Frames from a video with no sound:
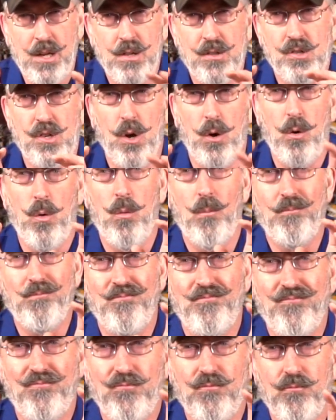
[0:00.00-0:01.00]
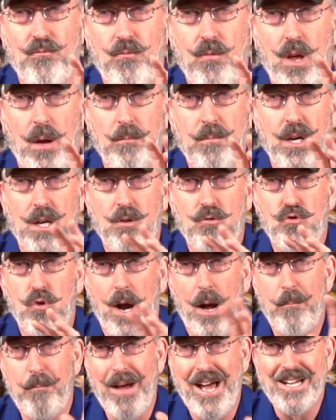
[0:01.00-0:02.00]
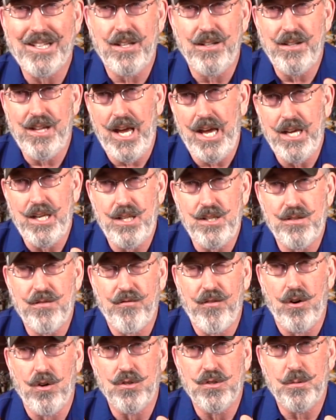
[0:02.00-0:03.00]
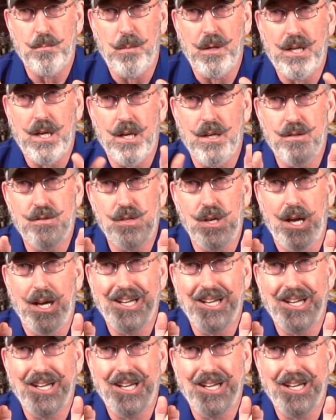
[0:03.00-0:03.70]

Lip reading: So I'm going to drop back to the 80s first because,